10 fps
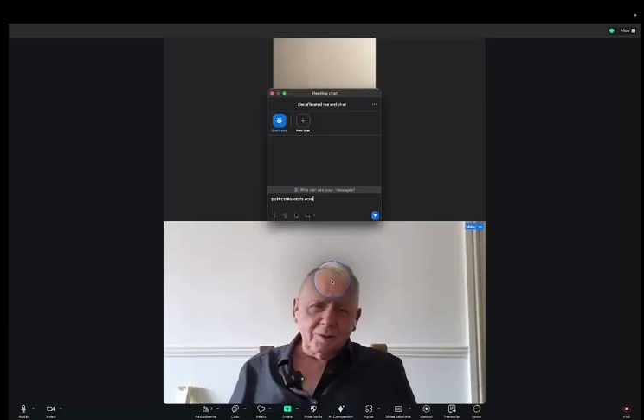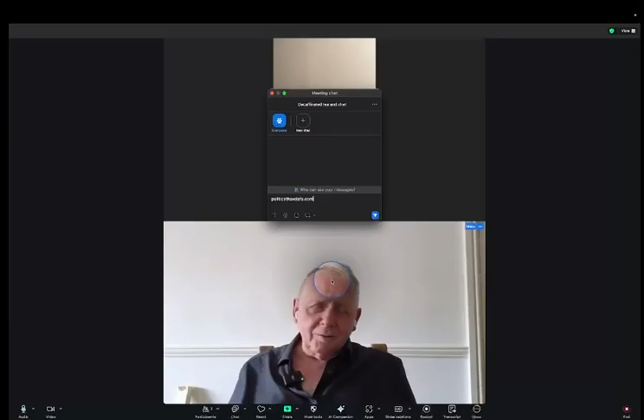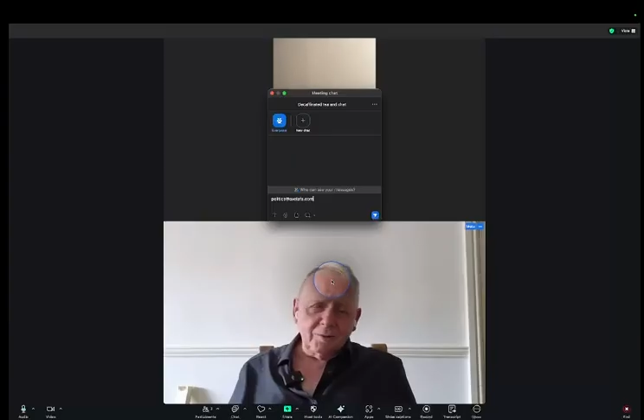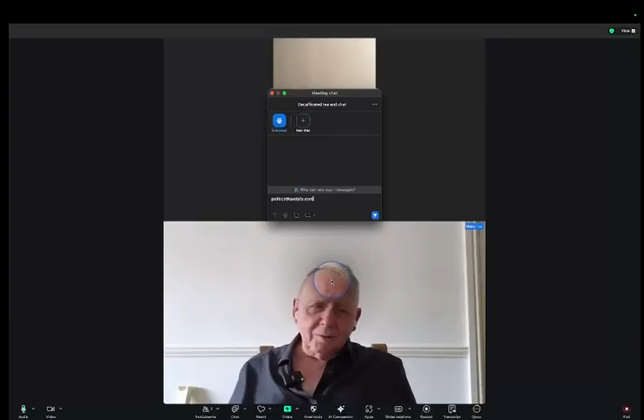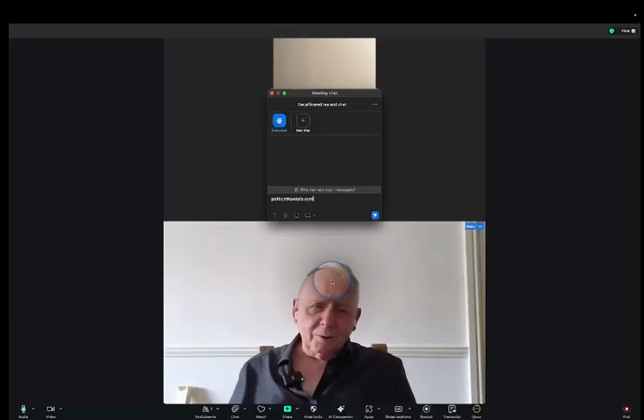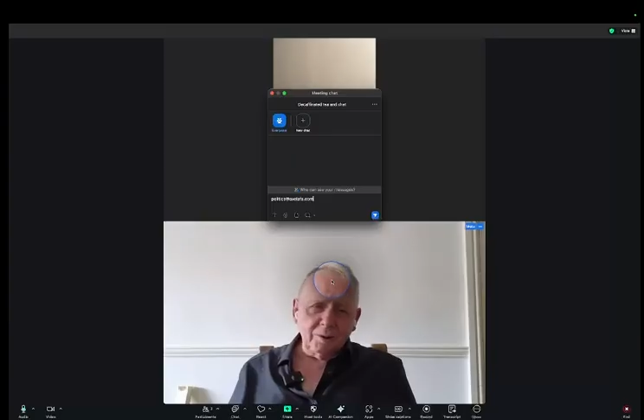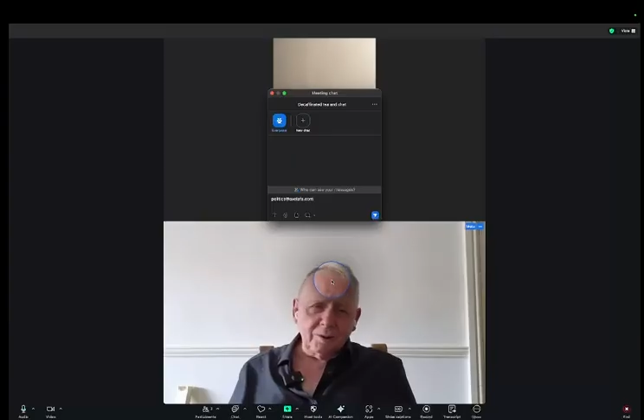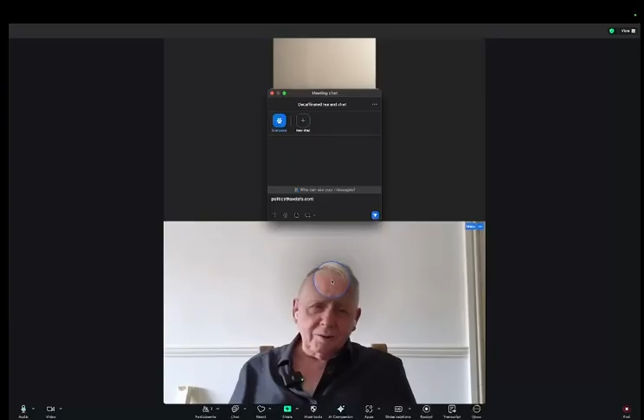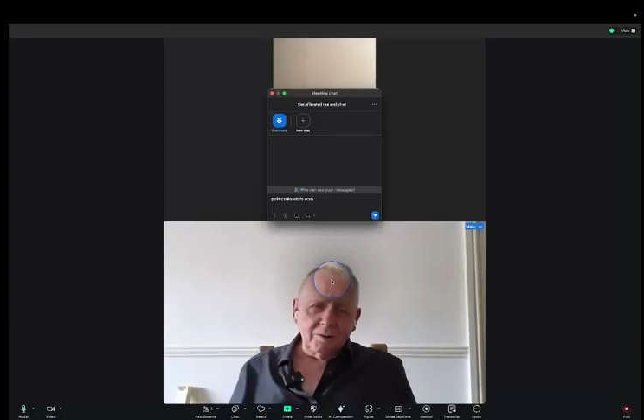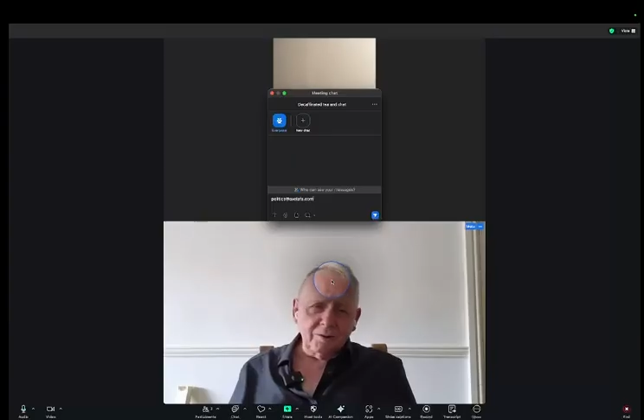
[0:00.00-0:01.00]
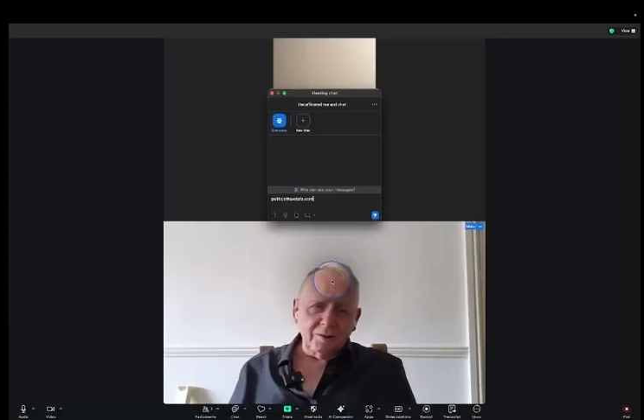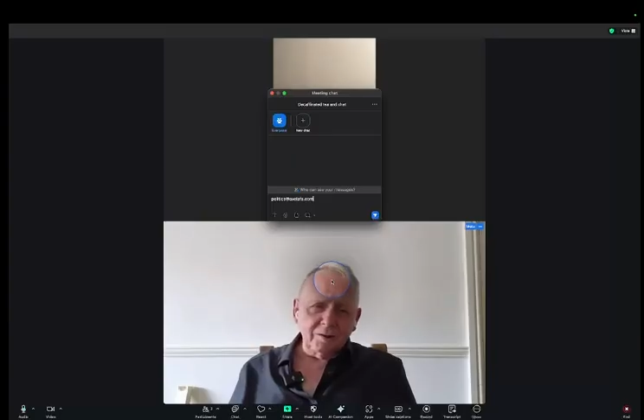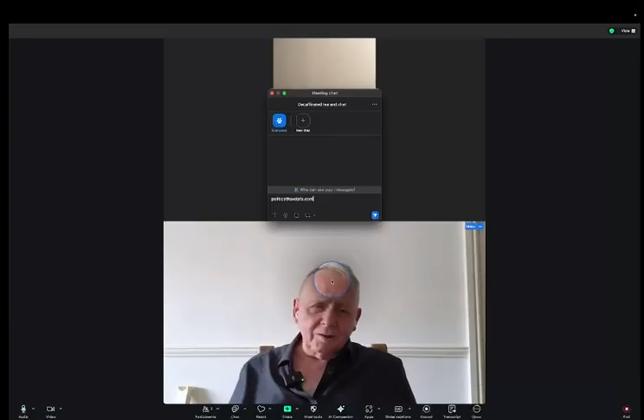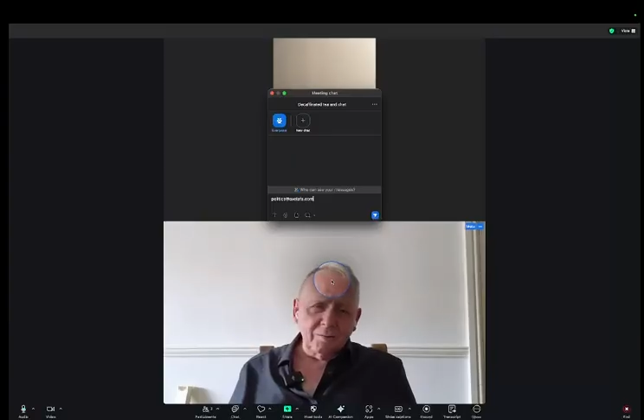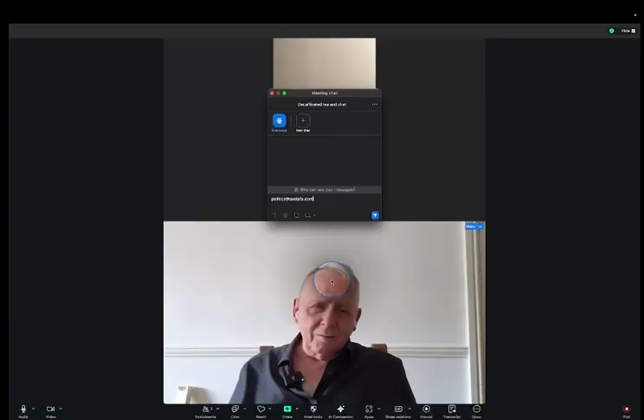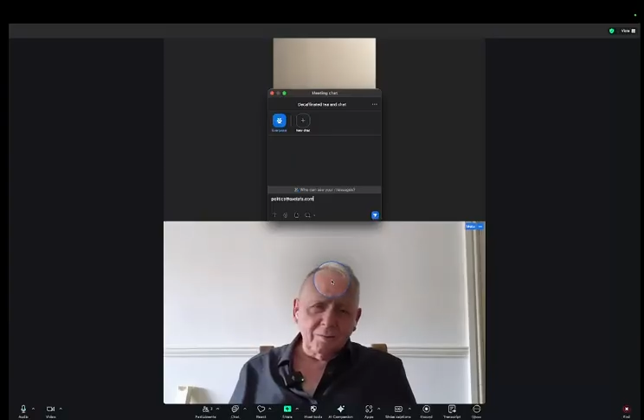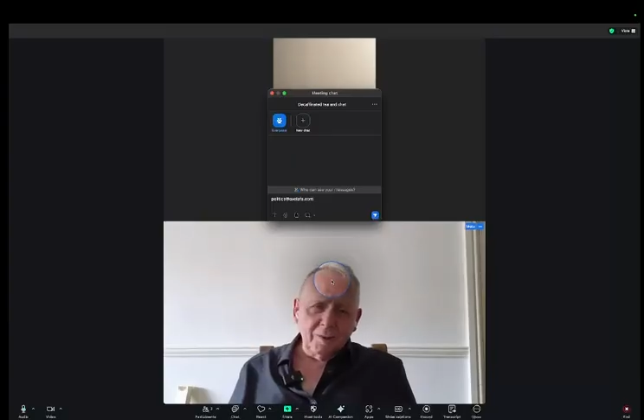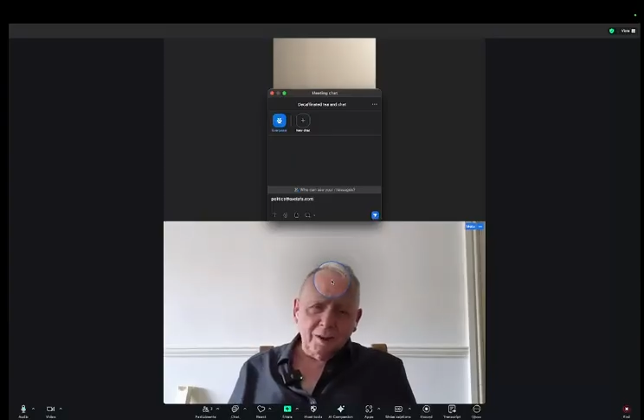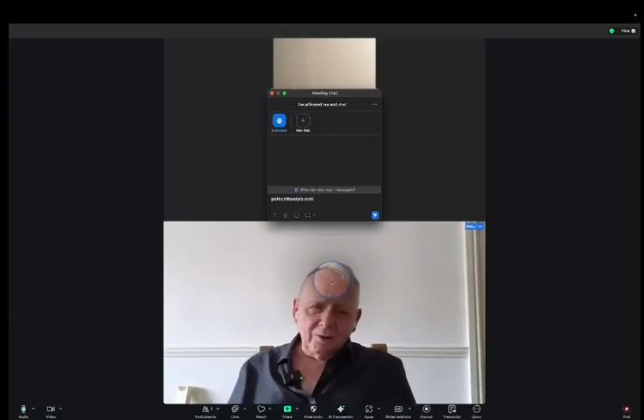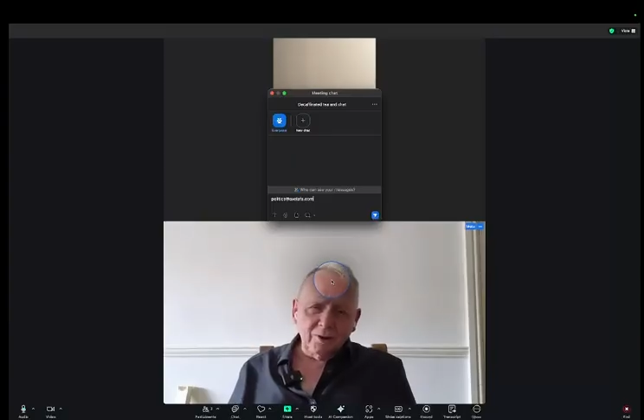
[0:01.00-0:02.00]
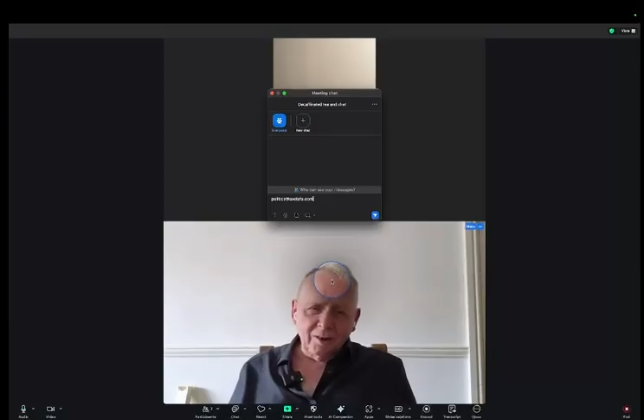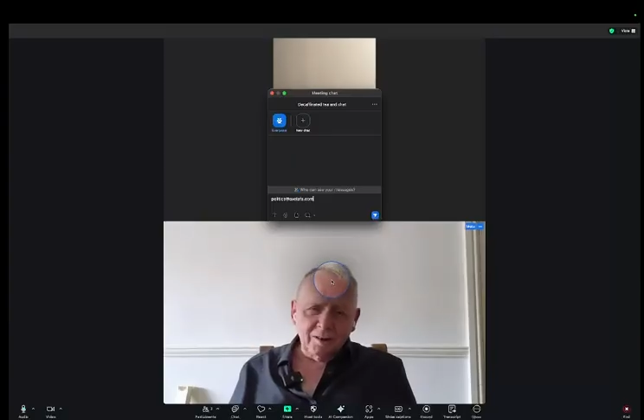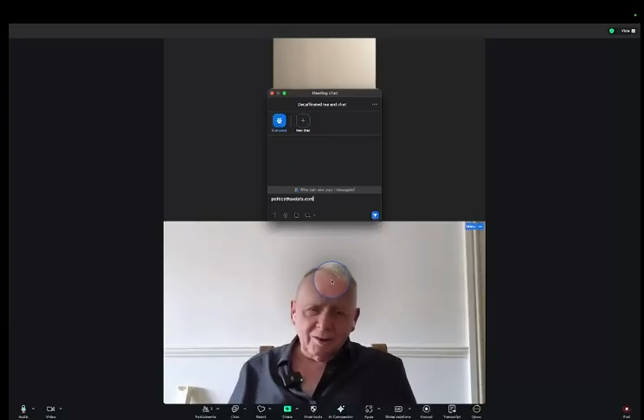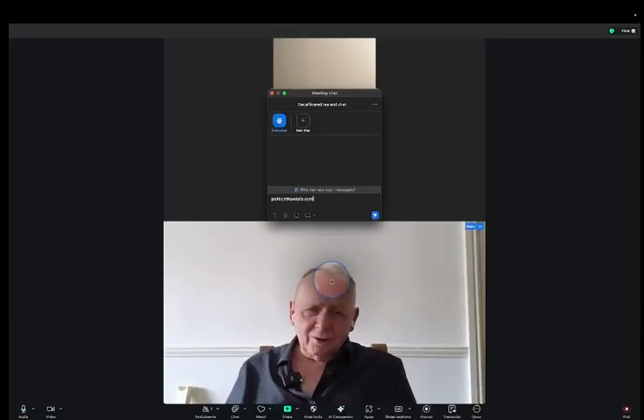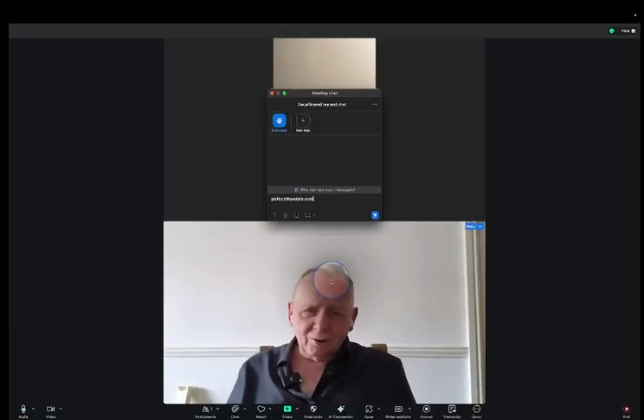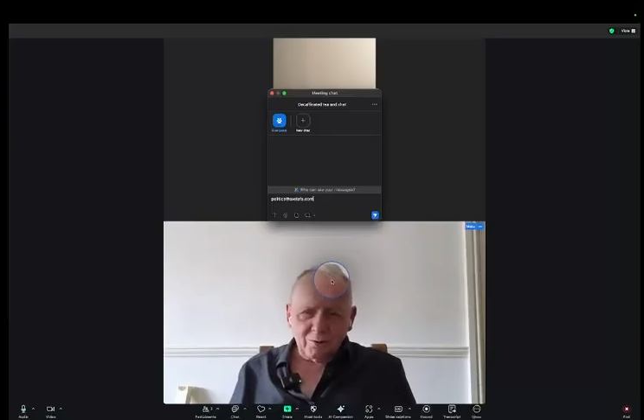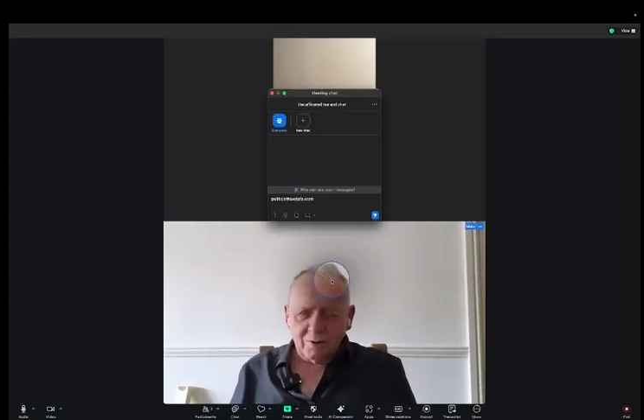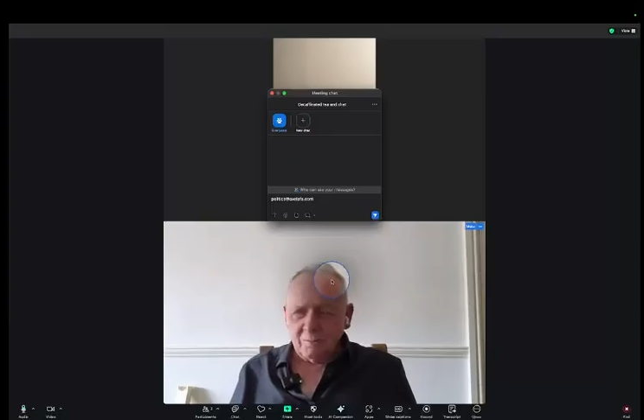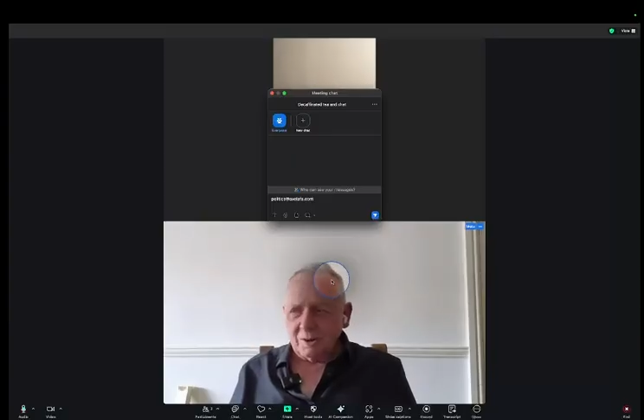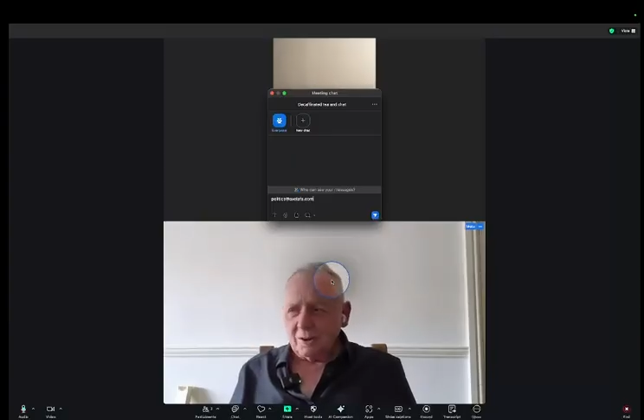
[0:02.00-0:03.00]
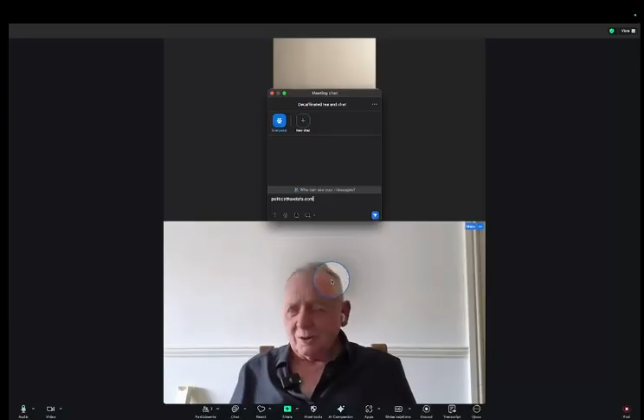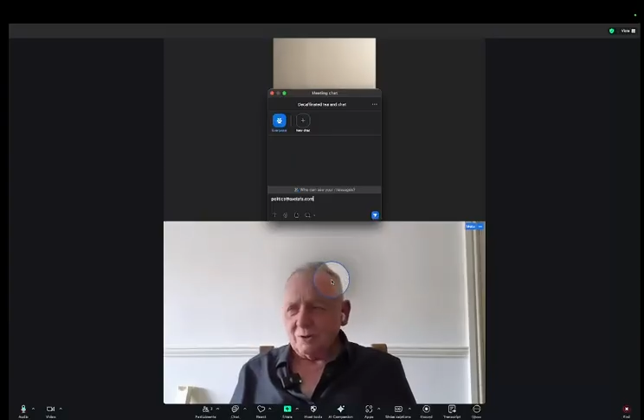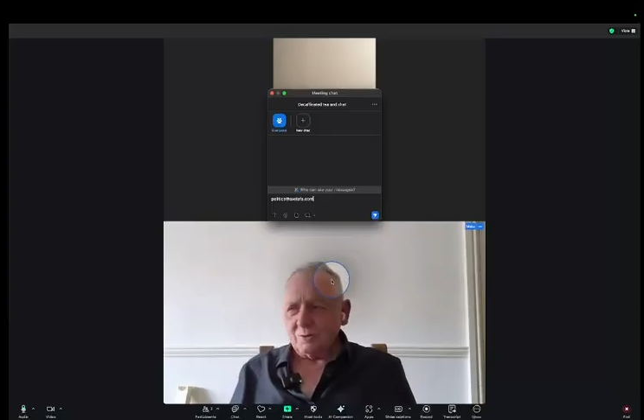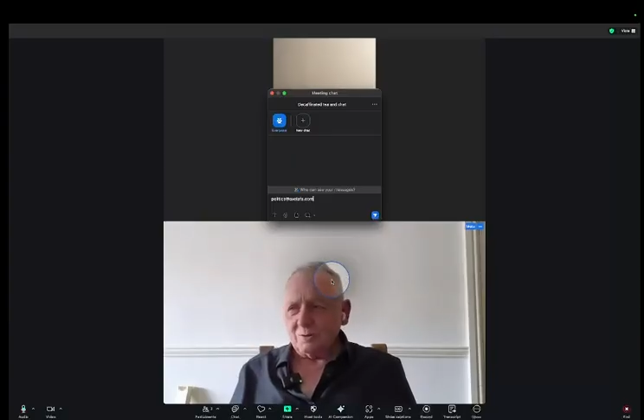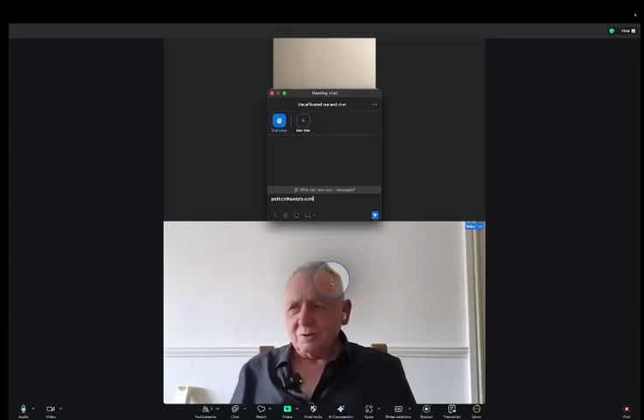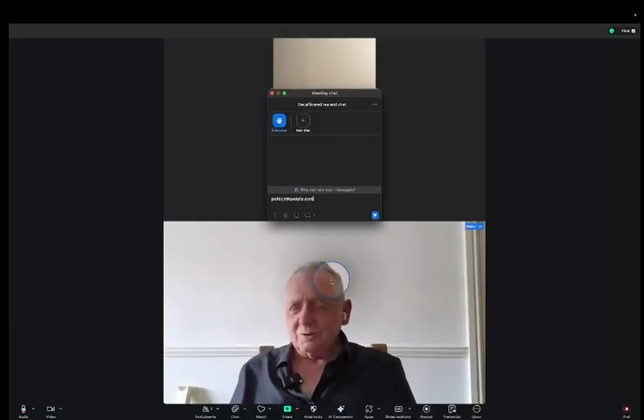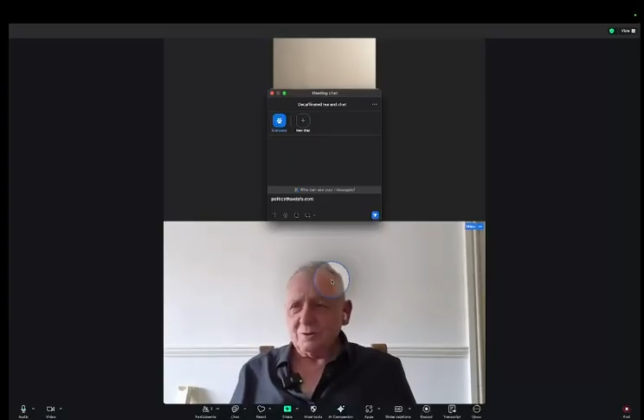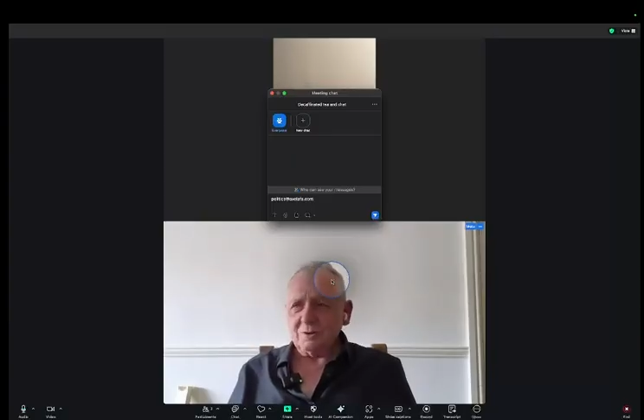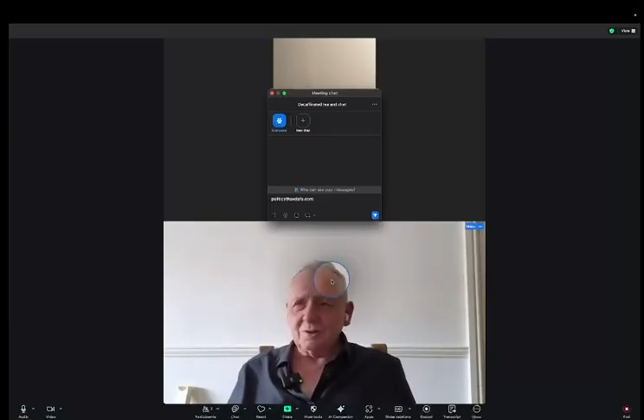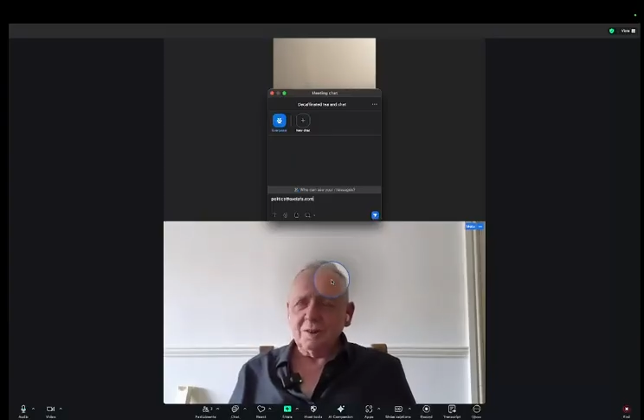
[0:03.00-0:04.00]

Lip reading: anybody can manage an extremely large audience,